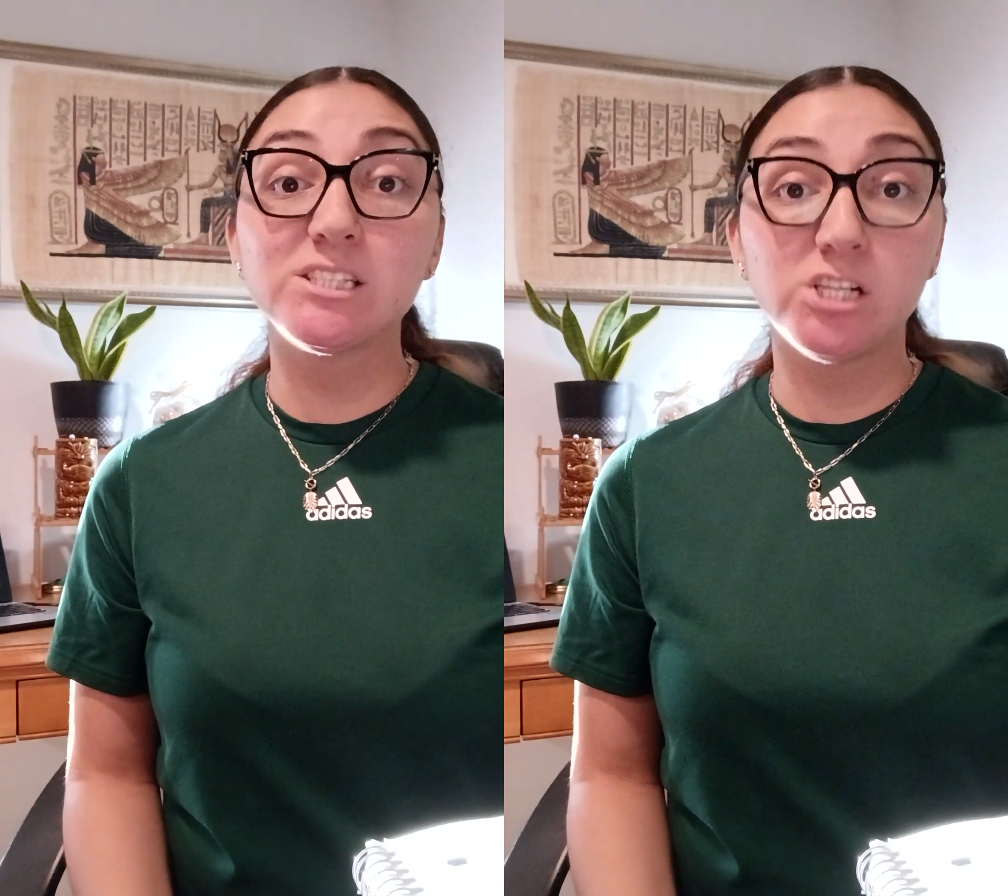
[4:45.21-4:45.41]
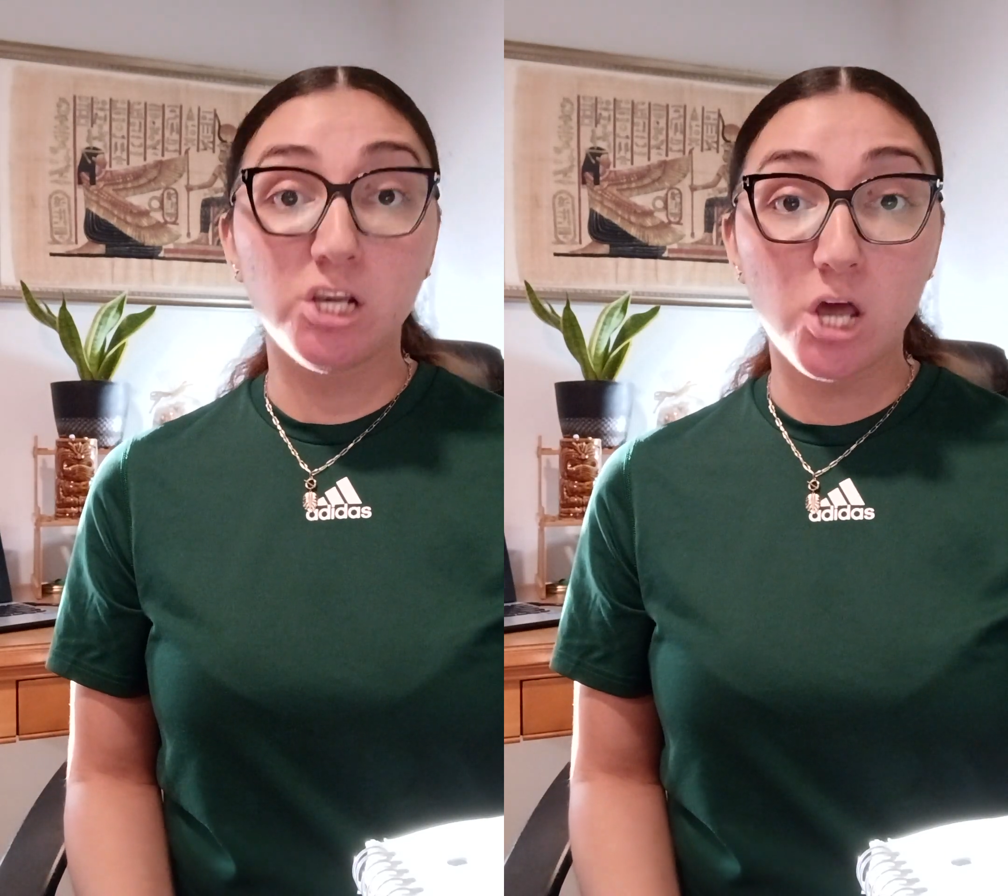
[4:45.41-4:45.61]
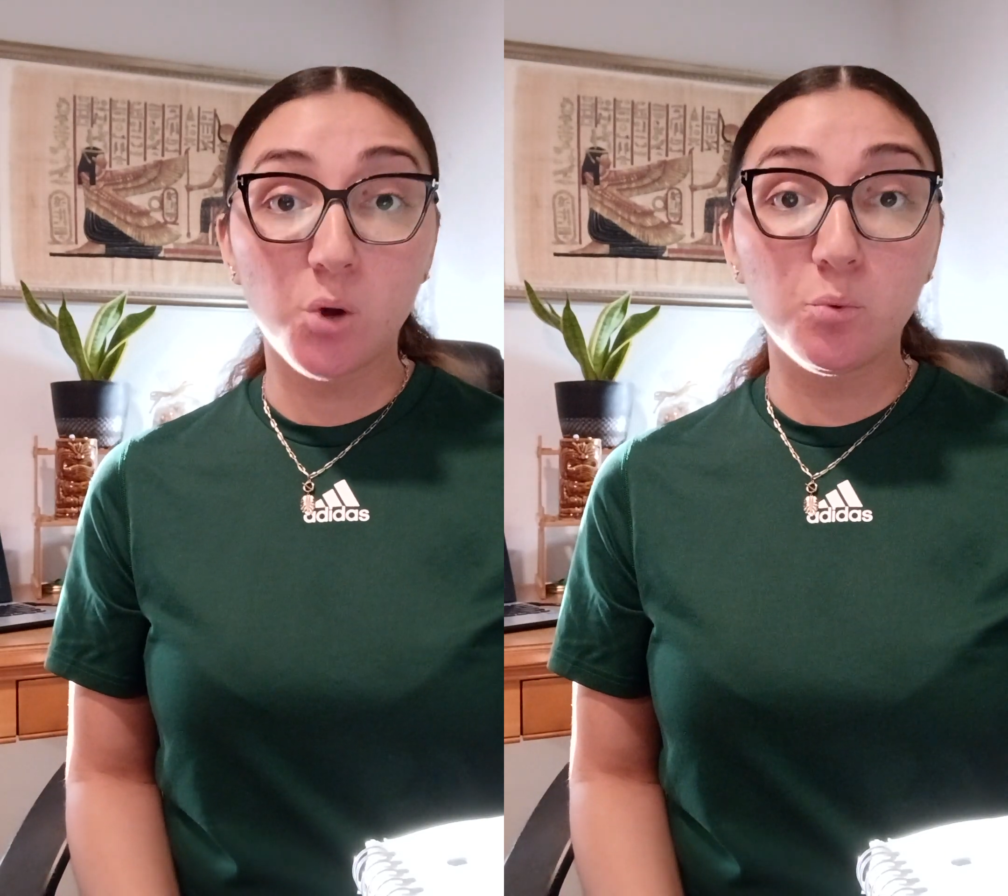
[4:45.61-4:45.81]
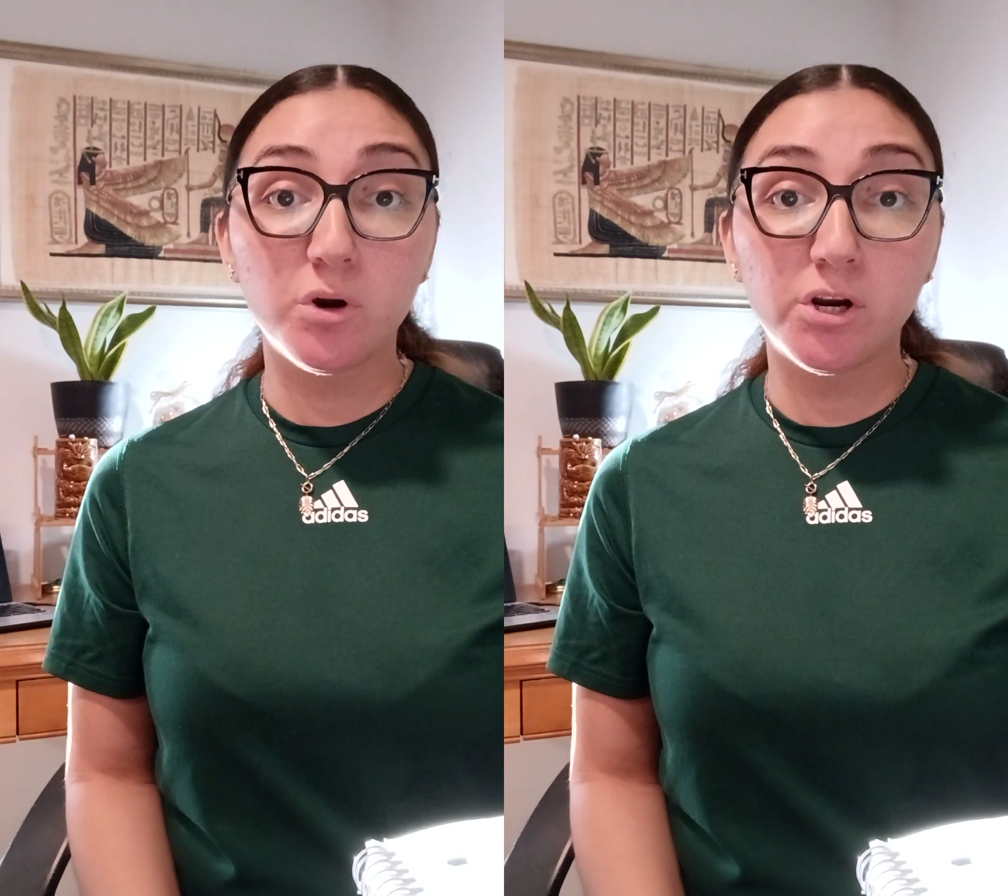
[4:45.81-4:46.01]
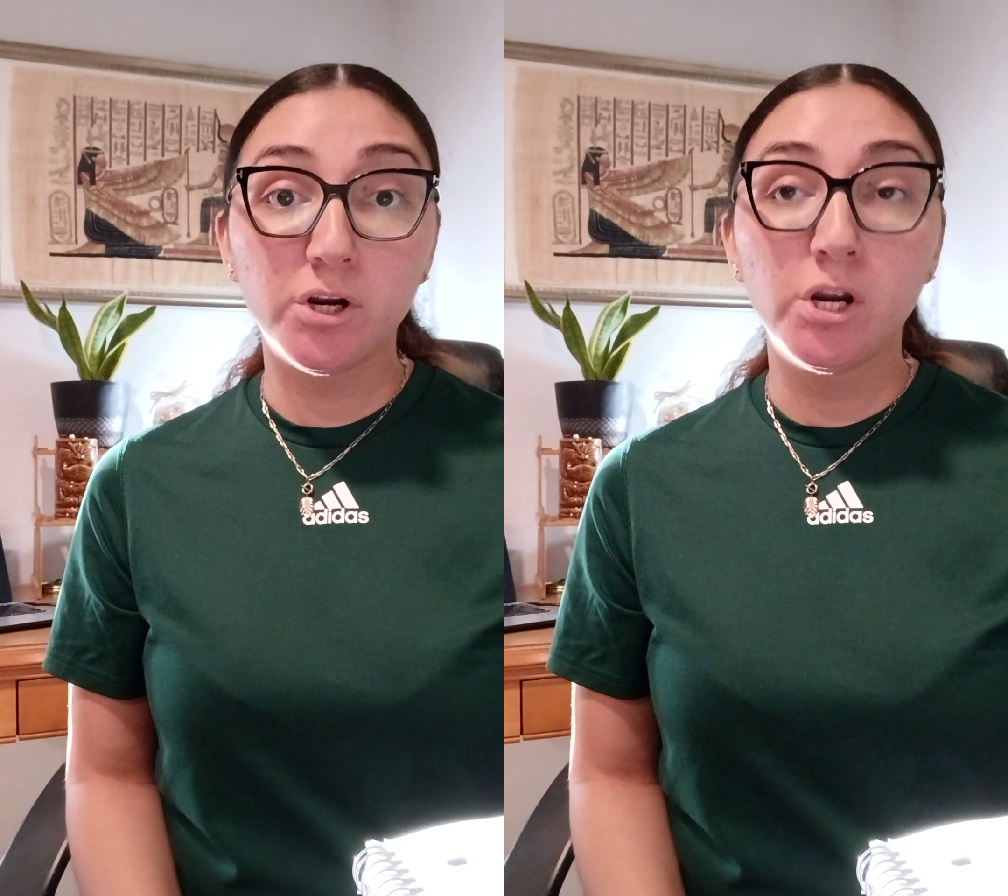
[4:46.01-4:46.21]

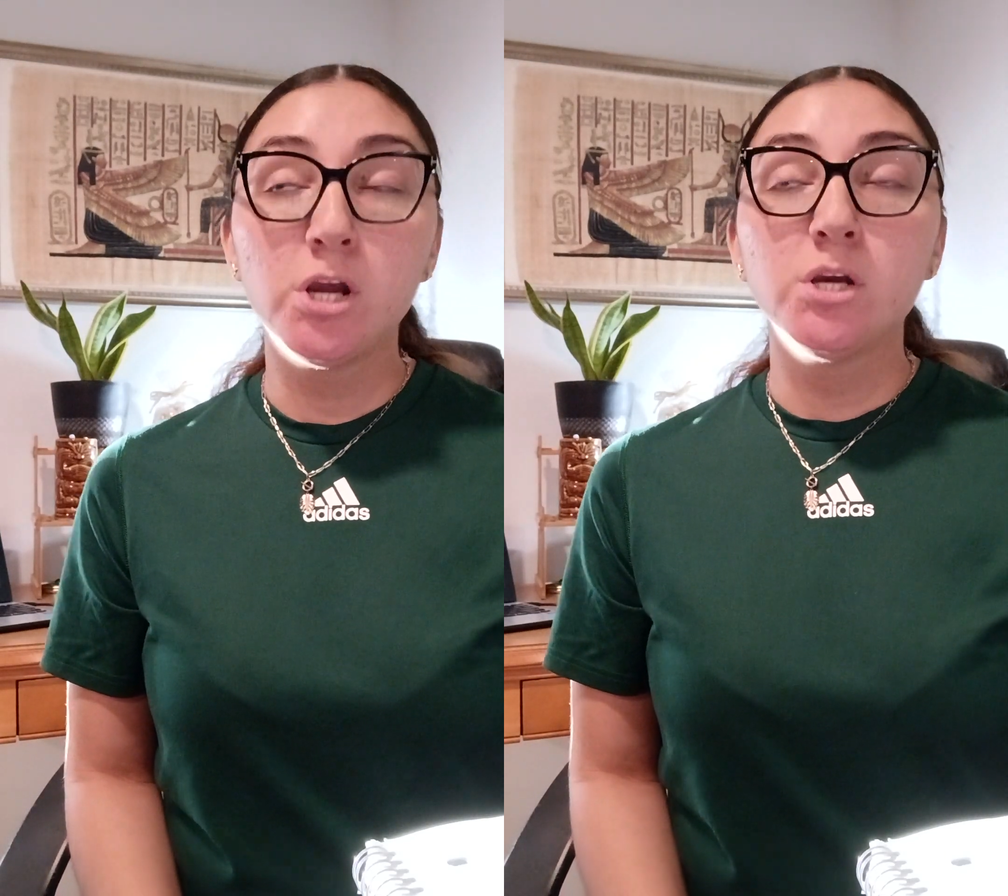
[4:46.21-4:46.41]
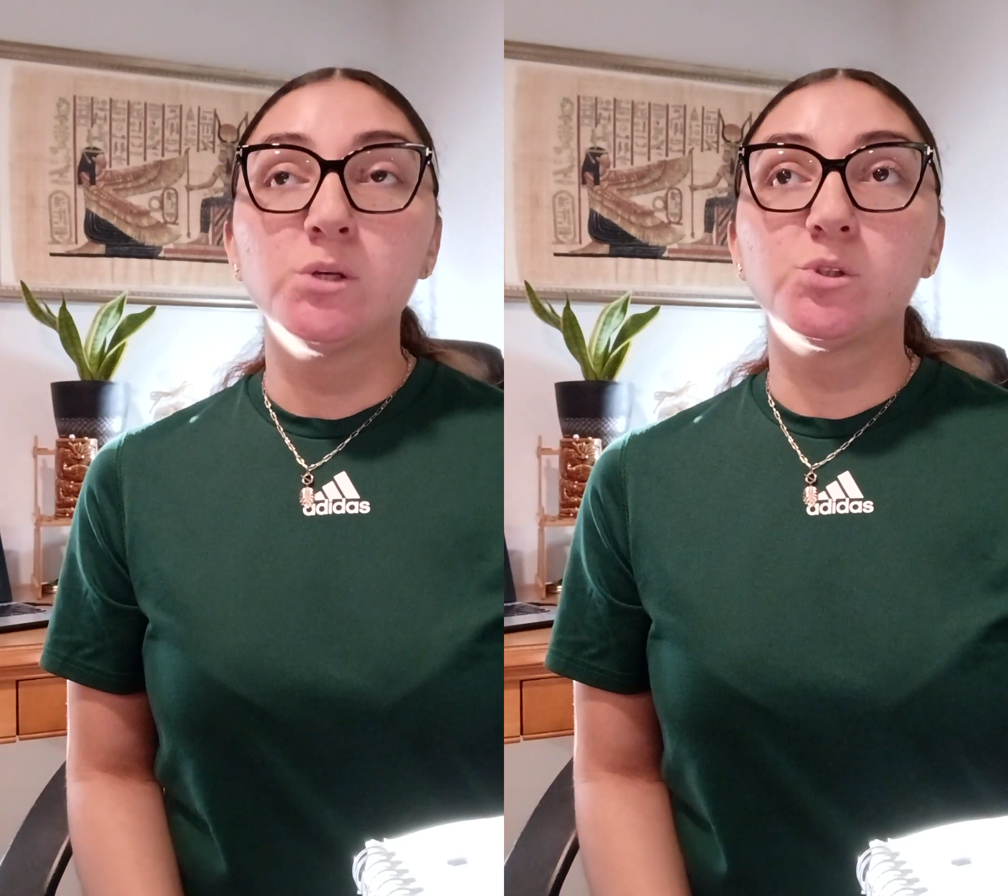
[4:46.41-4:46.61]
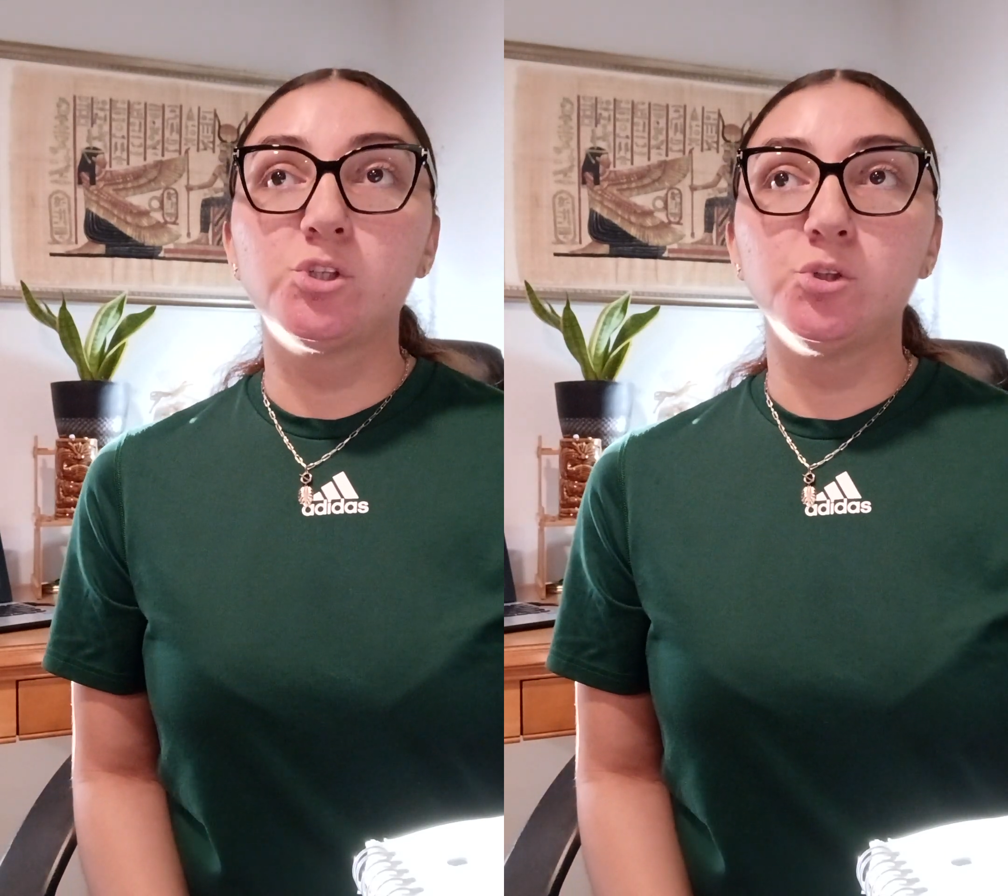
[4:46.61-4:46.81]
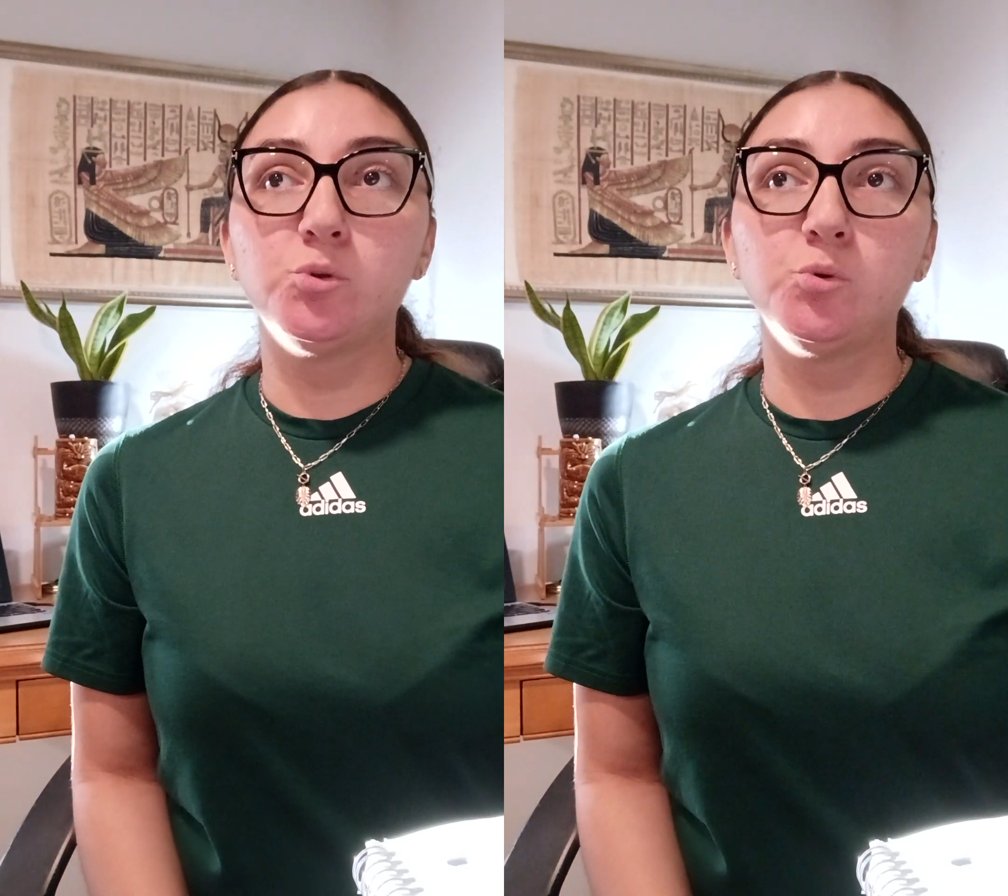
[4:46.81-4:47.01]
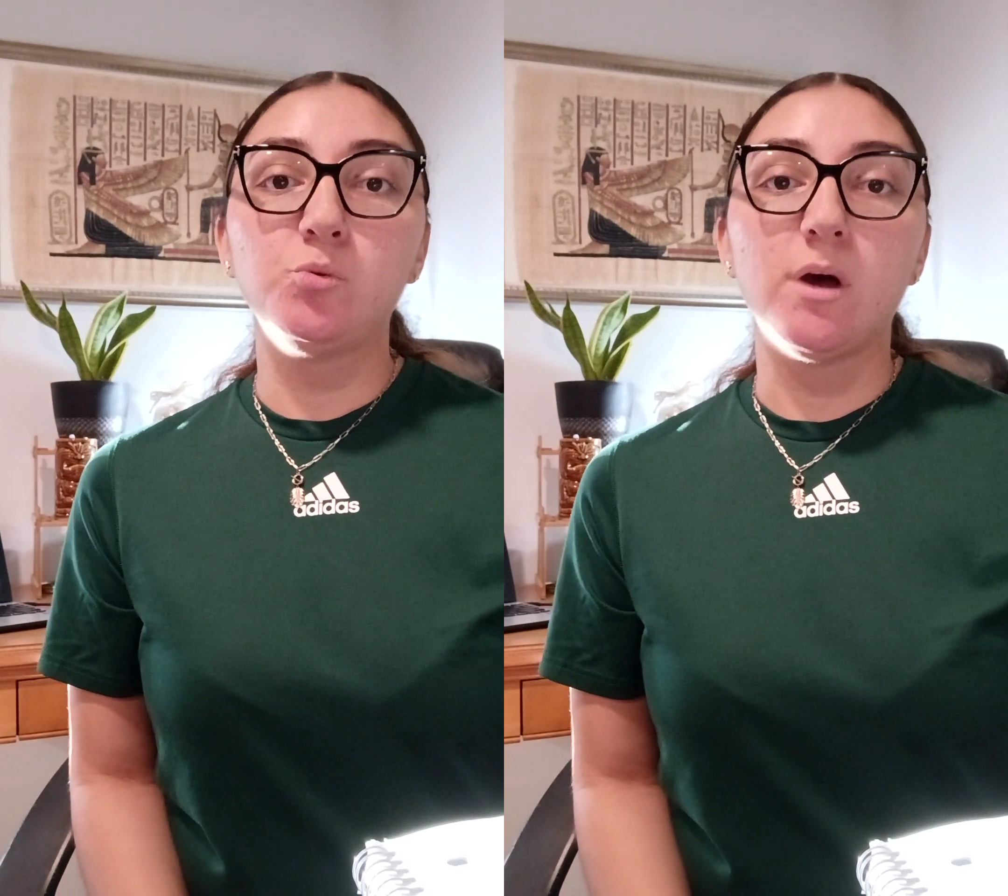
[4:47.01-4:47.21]
slower
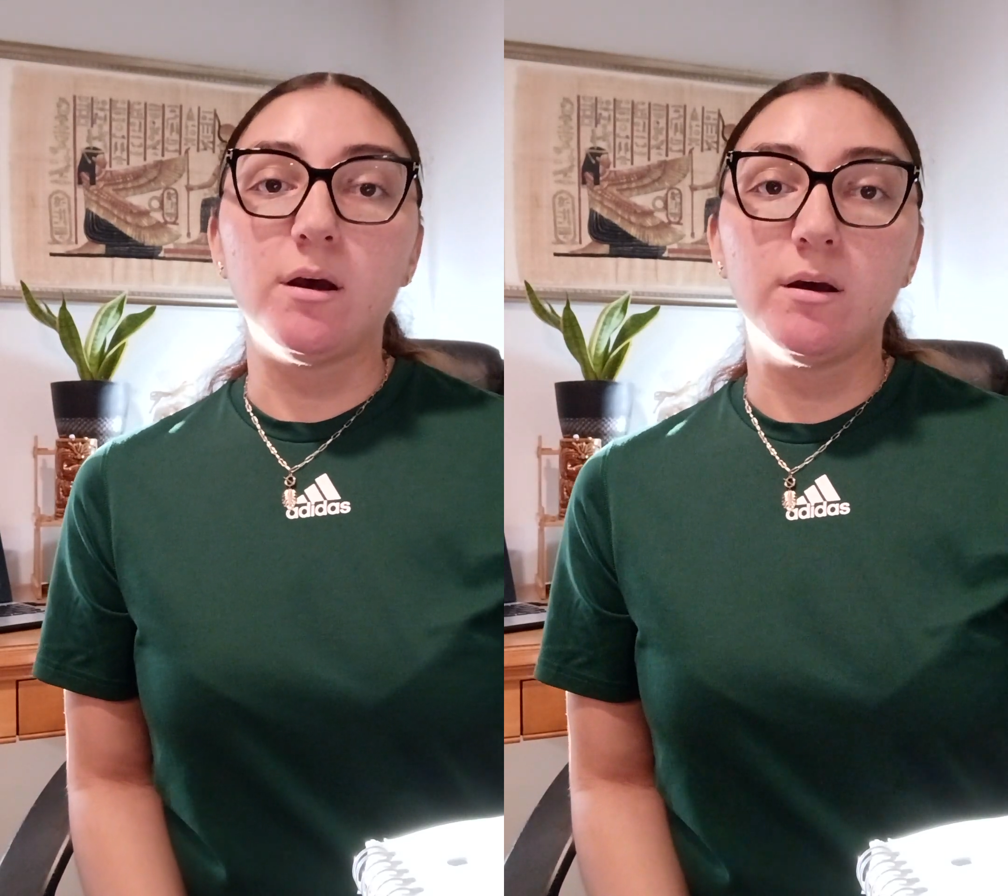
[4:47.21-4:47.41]
to